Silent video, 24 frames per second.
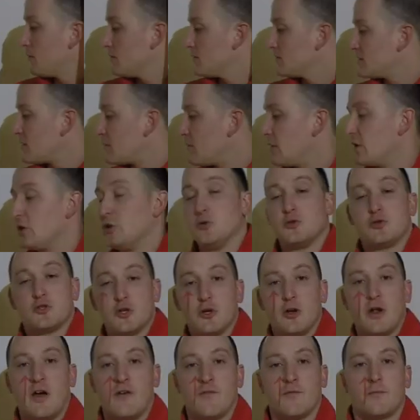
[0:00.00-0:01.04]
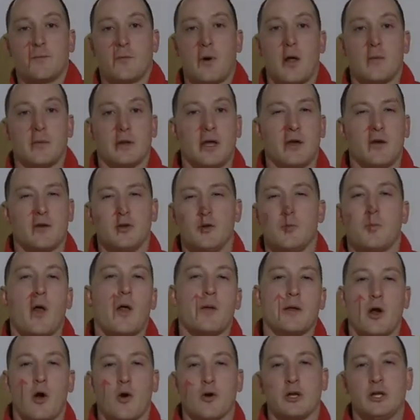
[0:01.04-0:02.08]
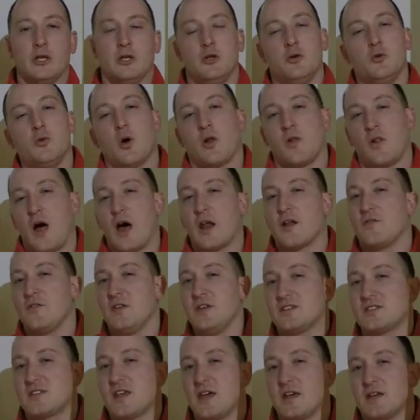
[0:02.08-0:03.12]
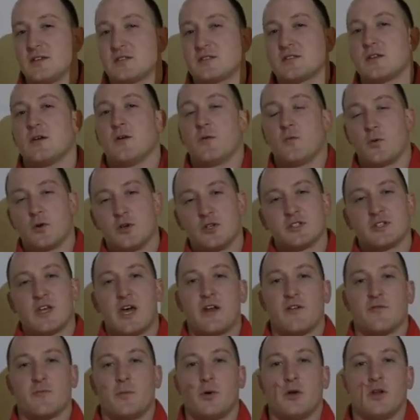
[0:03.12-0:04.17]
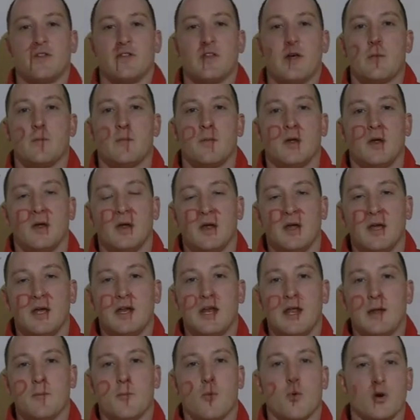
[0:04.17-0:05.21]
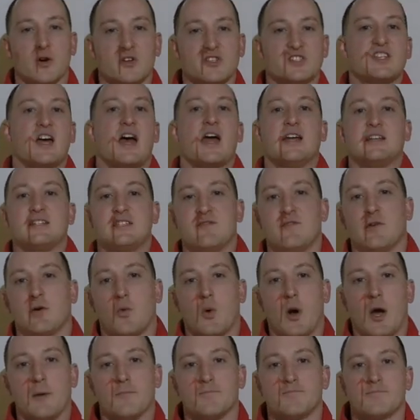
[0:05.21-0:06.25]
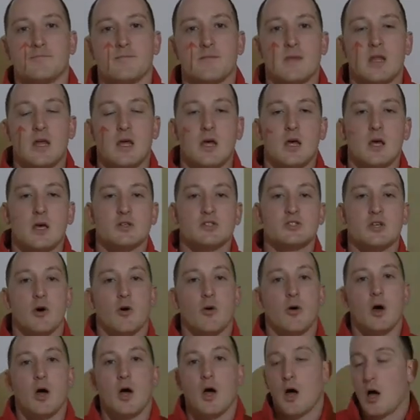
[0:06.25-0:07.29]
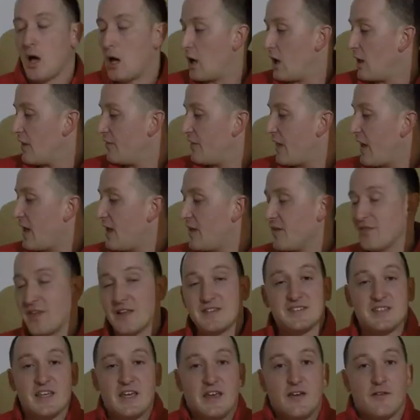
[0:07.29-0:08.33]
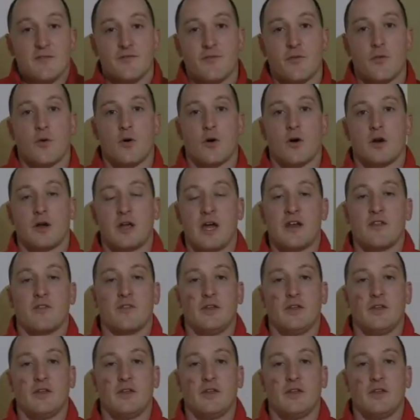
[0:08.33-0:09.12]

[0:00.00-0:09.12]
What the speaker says: something that you probably already knew a lot of these things. We're just kind of putting them in a more scientific way. So that's it for kind of